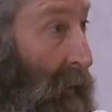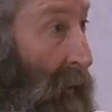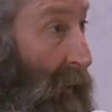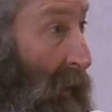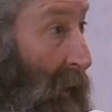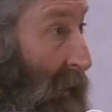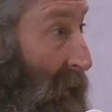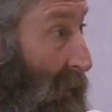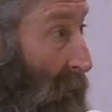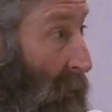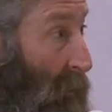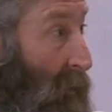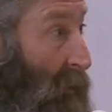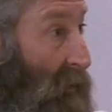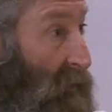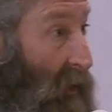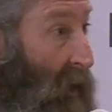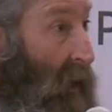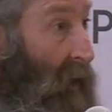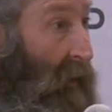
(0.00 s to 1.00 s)
and I can own
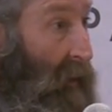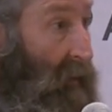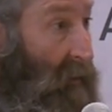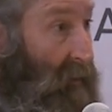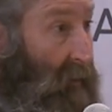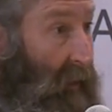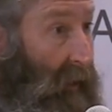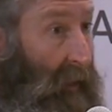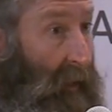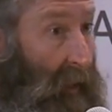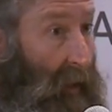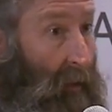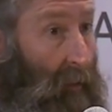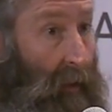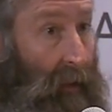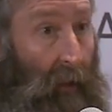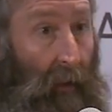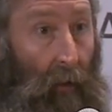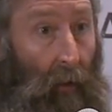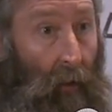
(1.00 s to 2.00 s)
exotics, and now
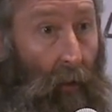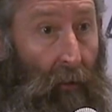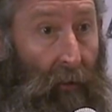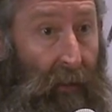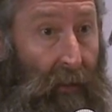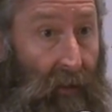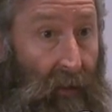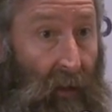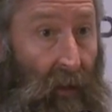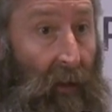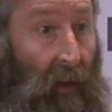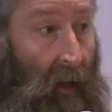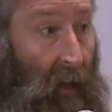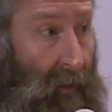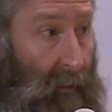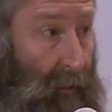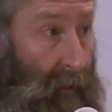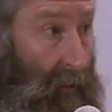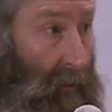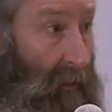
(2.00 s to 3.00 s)
I get all these
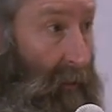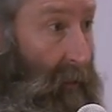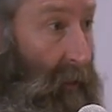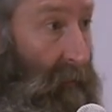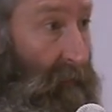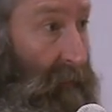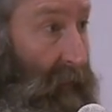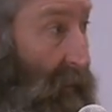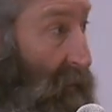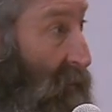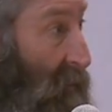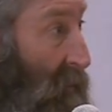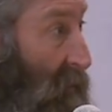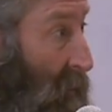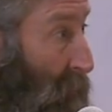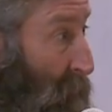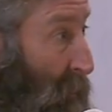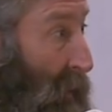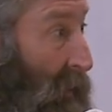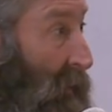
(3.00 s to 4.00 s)
deductions on fences
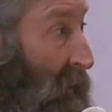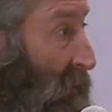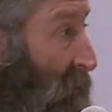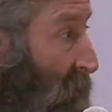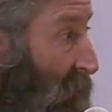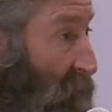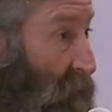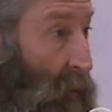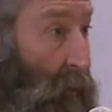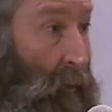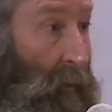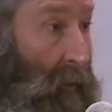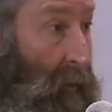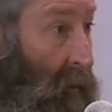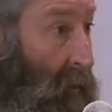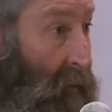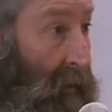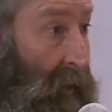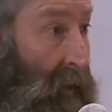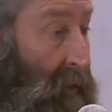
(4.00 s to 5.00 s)
and buggies and fuel and
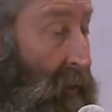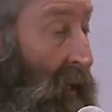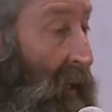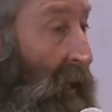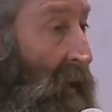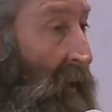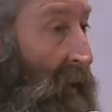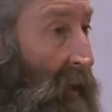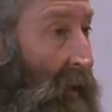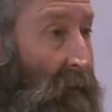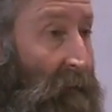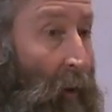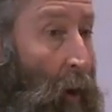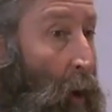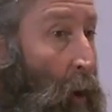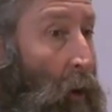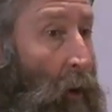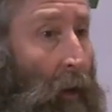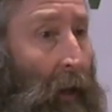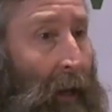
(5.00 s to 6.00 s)
all this, if
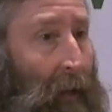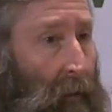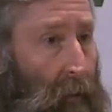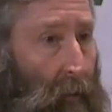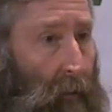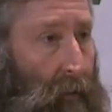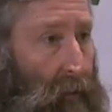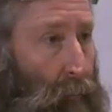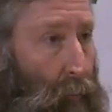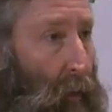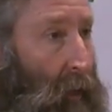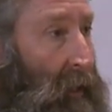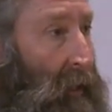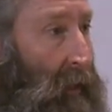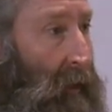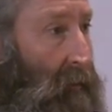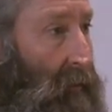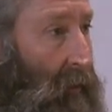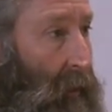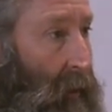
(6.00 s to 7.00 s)
all I do is break
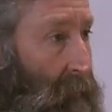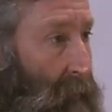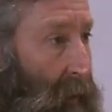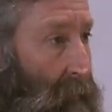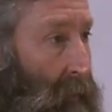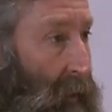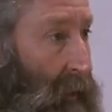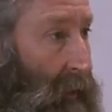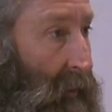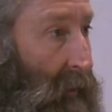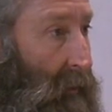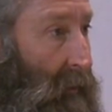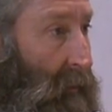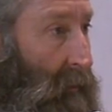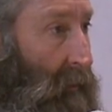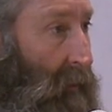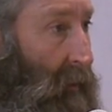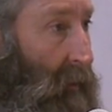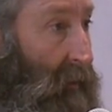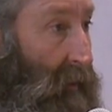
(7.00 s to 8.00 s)
even on my money,
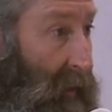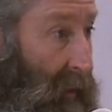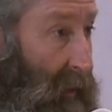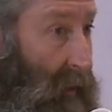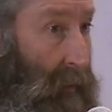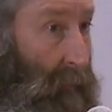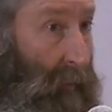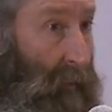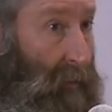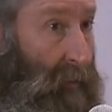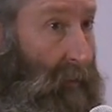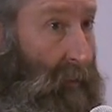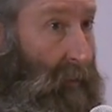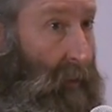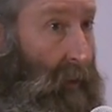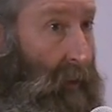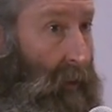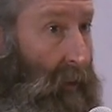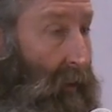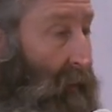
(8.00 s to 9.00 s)
on the animals,
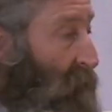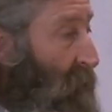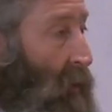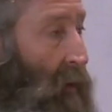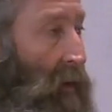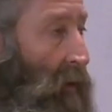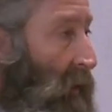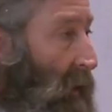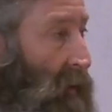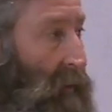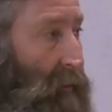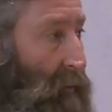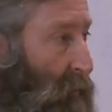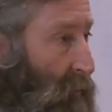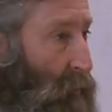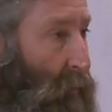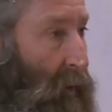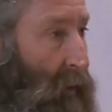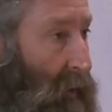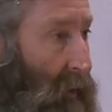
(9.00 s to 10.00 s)
if all I do
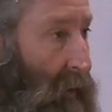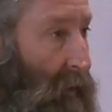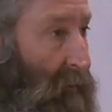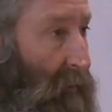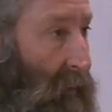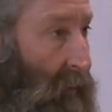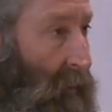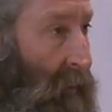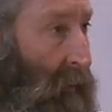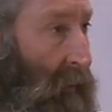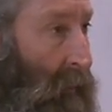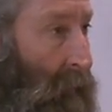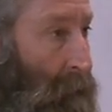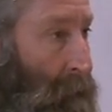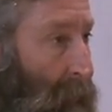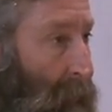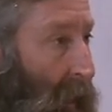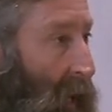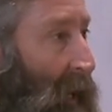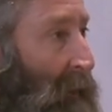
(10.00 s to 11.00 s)
is break even,
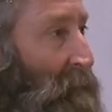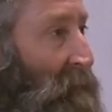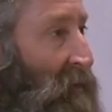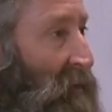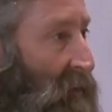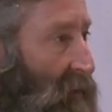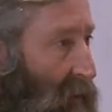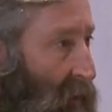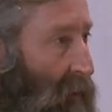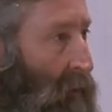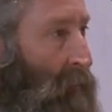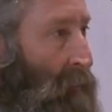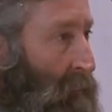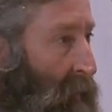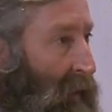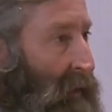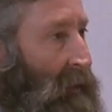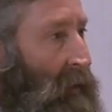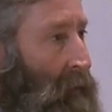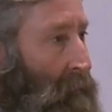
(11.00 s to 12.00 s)
I'm still
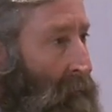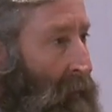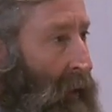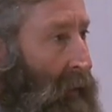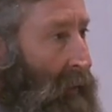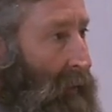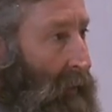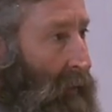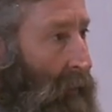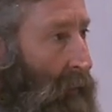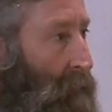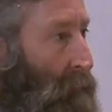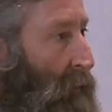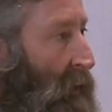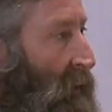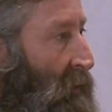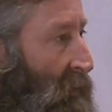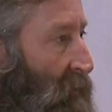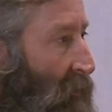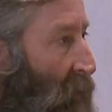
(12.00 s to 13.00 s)
making money
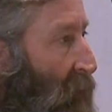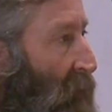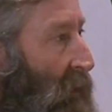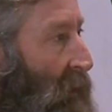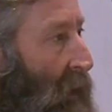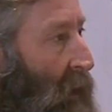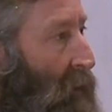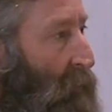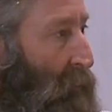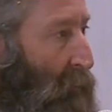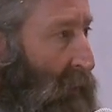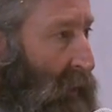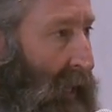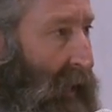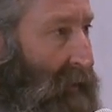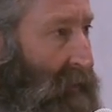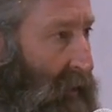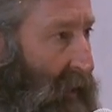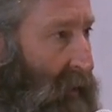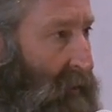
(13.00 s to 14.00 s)
because of all the other
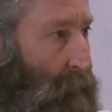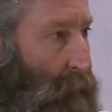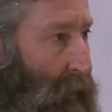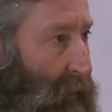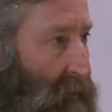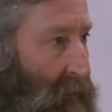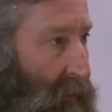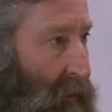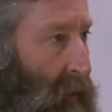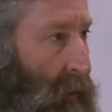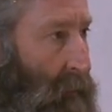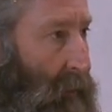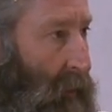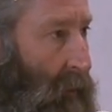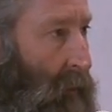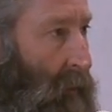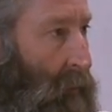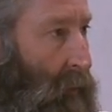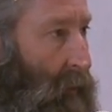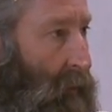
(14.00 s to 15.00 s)
tax aspects that come
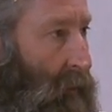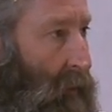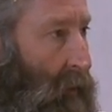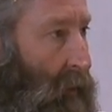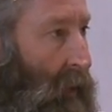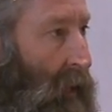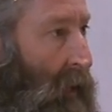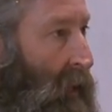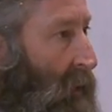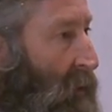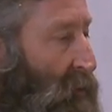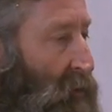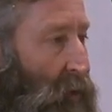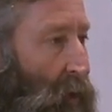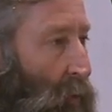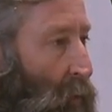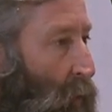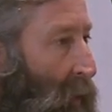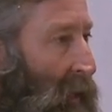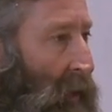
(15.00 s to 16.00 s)
along with it.
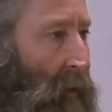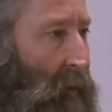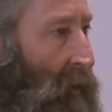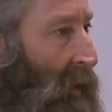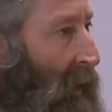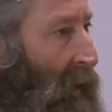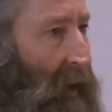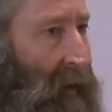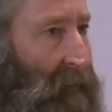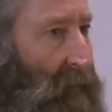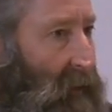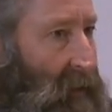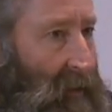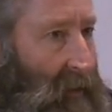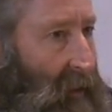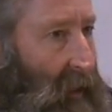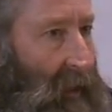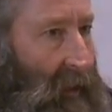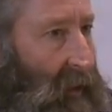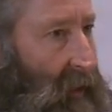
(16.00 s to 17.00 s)
So we don't have to
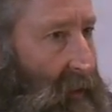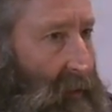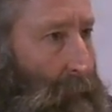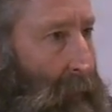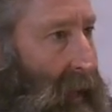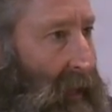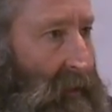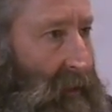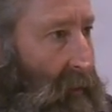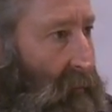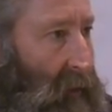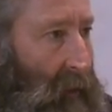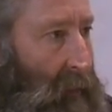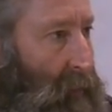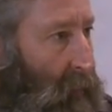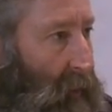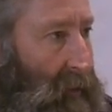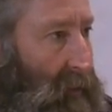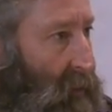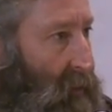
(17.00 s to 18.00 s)
see these massive
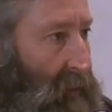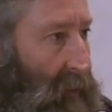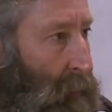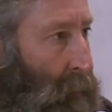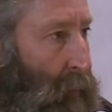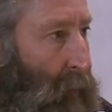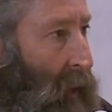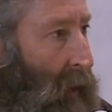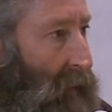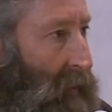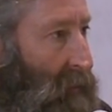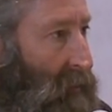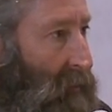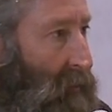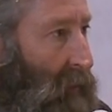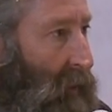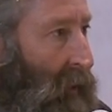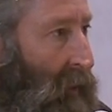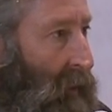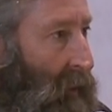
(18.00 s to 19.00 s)
increases in
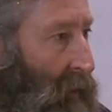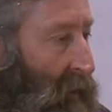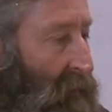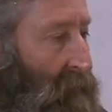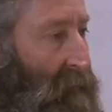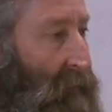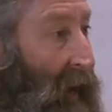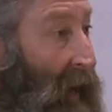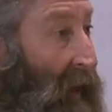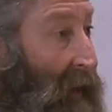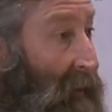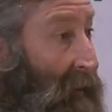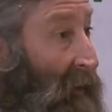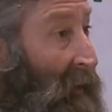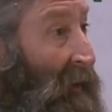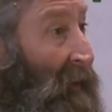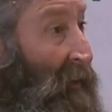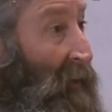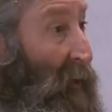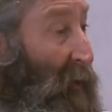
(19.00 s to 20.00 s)
price. In fact,
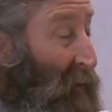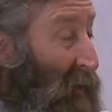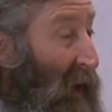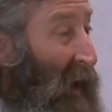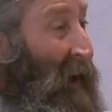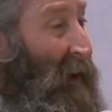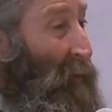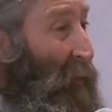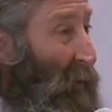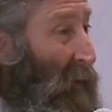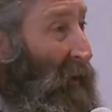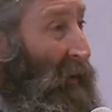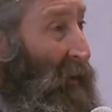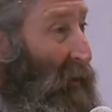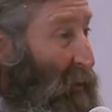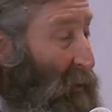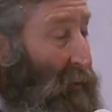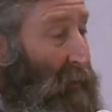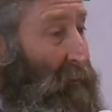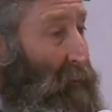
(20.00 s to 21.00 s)
they're not really
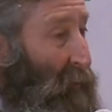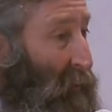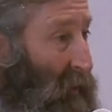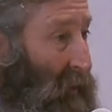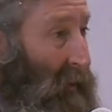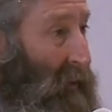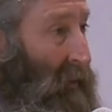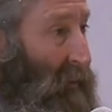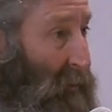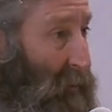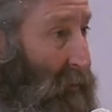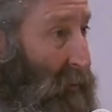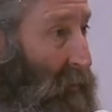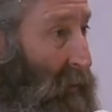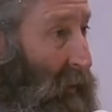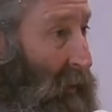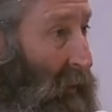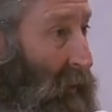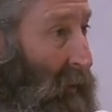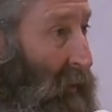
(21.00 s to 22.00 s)
good for the
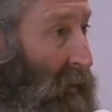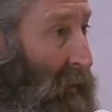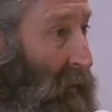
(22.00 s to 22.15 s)
industry